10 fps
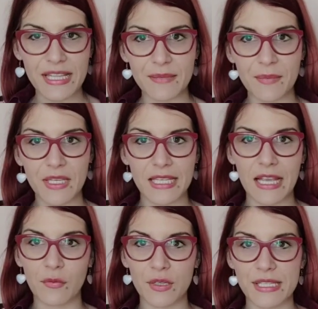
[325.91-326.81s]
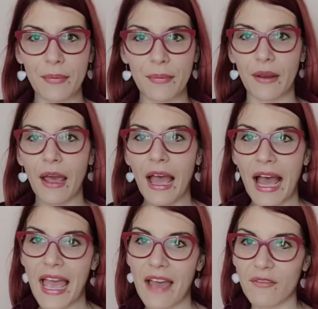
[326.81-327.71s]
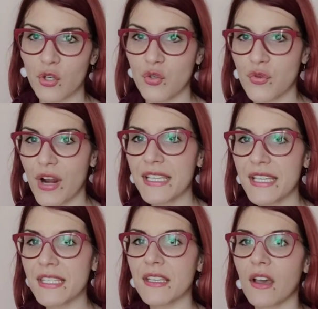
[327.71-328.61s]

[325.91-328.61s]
That means, like, for example, I have a dress,